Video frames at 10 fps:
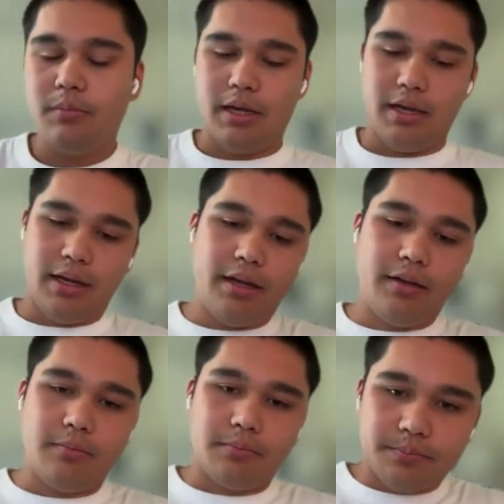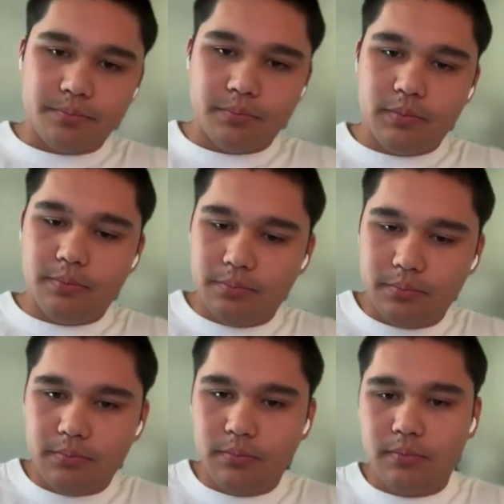And
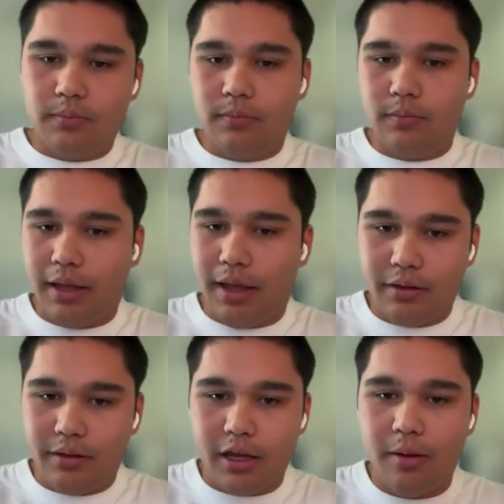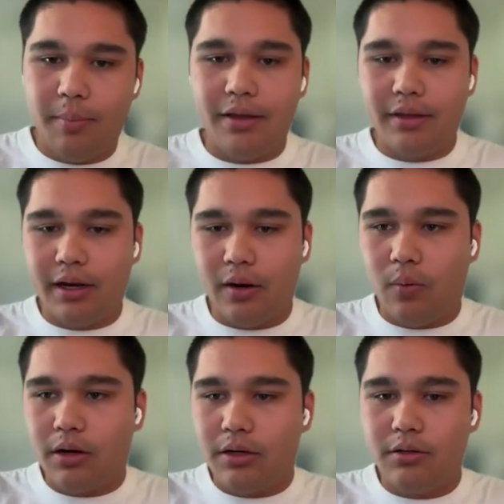that command that I
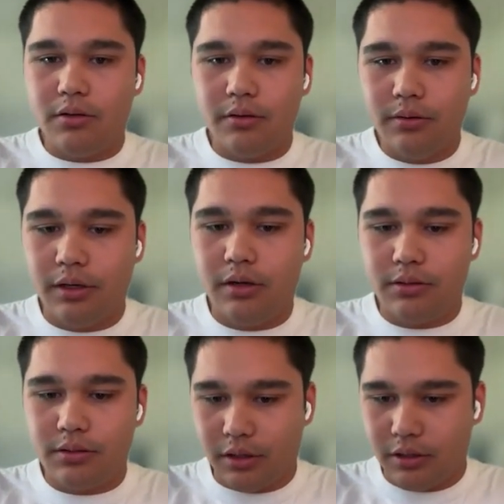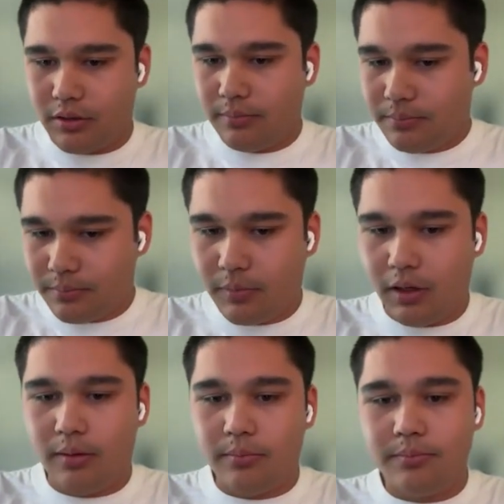walked you through, it'll start
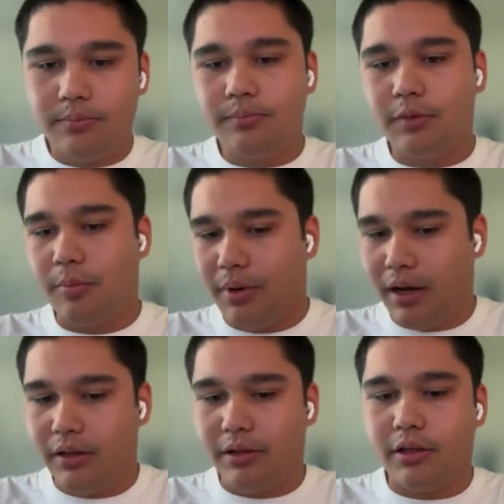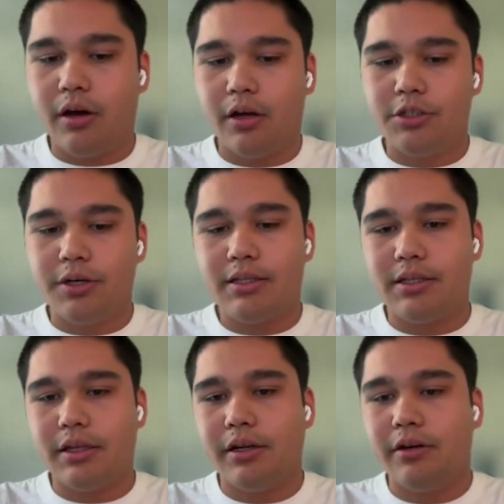compiling the
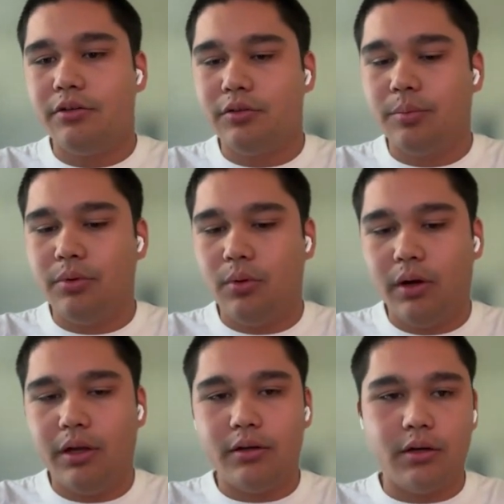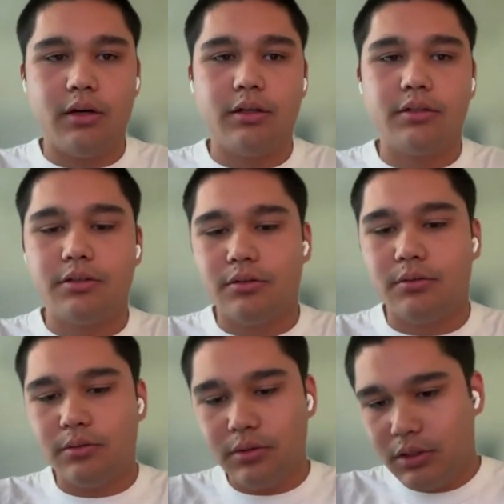contracts, and then it'll deploy
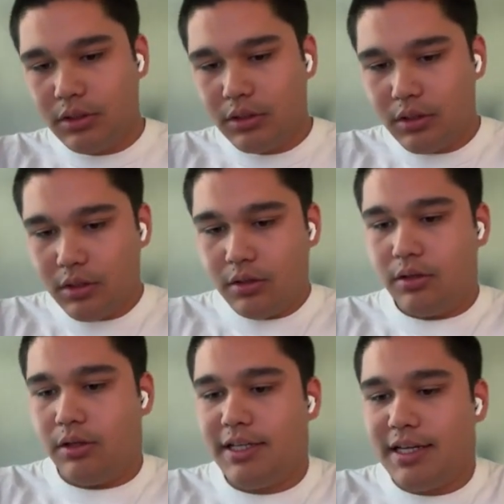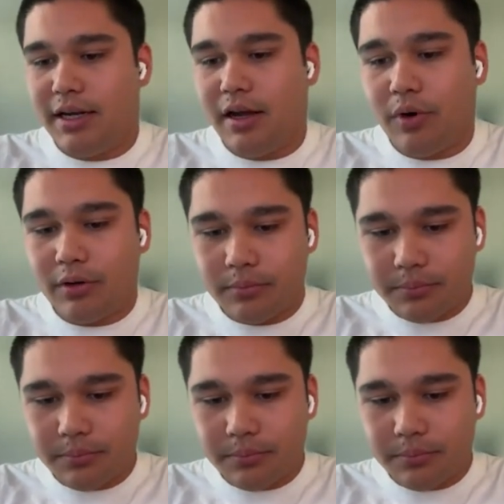onto the test network.